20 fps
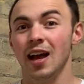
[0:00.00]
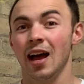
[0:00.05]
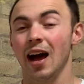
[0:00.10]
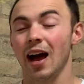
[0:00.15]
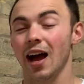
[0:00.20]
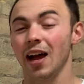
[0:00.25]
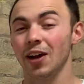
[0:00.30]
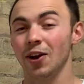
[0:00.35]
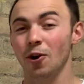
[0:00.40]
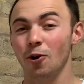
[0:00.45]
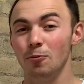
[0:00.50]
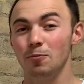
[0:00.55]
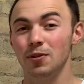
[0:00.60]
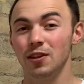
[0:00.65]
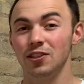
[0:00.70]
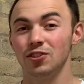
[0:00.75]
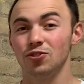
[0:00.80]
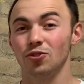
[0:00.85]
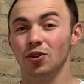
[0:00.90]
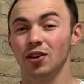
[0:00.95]
I hope you
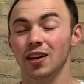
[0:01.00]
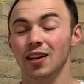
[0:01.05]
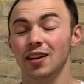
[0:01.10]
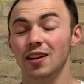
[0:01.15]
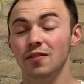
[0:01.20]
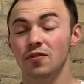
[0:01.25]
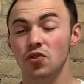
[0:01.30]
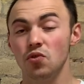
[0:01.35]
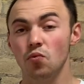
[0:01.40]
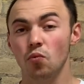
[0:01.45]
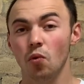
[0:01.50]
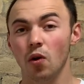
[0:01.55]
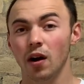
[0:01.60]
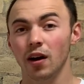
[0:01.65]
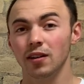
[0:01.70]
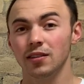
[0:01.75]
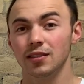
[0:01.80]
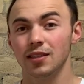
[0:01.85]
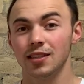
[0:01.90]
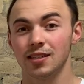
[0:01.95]
enjoyed it. And if you
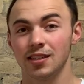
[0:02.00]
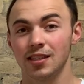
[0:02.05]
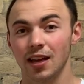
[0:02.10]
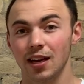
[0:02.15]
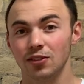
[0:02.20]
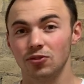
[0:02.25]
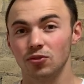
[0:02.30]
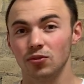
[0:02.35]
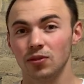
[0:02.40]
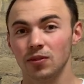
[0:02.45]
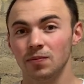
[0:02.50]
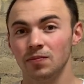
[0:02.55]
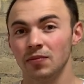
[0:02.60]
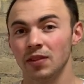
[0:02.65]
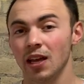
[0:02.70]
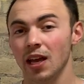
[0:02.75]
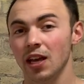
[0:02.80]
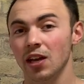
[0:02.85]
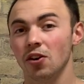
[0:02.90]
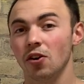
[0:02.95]
want to schedule
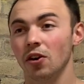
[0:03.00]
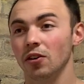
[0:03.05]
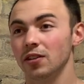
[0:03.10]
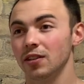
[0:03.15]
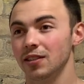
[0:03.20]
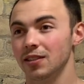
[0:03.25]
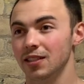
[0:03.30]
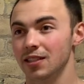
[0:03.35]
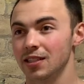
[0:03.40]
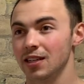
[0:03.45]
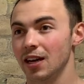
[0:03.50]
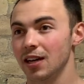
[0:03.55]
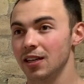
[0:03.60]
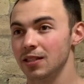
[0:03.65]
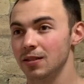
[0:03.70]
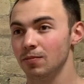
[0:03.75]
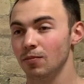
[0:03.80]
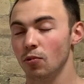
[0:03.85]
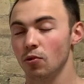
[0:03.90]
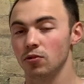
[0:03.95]
a call to
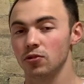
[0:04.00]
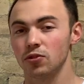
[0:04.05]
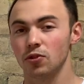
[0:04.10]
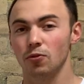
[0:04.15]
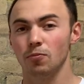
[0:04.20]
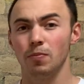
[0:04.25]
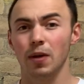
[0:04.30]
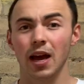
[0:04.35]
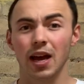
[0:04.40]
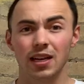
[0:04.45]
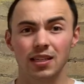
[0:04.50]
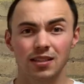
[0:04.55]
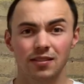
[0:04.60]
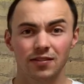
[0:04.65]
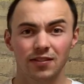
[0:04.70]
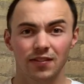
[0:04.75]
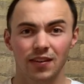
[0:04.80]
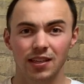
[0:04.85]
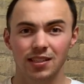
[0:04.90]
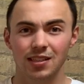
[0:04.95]
discuss more so passive
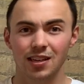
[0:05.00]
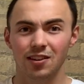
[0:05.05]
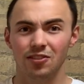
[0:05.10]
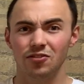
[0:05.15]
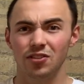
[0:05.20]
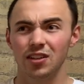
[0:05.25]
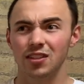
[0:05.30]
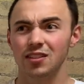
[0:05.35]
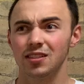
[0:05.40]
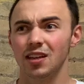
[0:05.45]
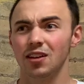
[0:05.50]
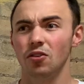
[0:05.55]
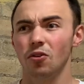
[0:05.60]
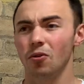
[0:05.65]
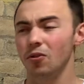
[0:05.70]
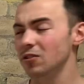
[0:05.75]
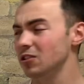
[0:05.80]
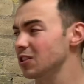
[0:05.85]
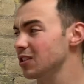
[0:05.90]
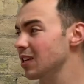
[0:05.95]
investing in real estate
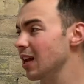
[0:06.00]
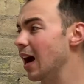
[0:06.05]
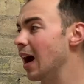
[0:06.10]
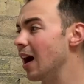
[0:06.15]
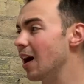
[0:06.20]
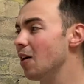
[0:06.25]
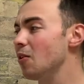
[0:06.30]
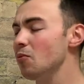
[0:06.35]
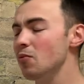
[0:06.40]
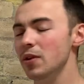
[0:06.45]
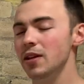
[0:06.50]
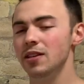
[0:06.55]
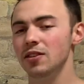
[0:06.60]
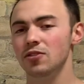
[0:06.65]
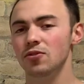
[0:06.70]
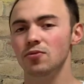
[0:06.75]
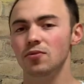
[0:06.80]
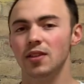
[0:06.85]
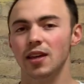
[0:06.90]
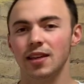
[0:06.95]
or just how we
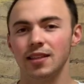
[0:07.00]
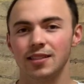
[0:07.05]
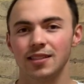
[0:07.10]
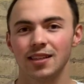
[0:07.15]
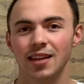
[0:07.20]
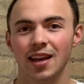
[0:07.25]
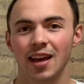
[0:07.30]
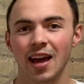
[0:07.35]
do this,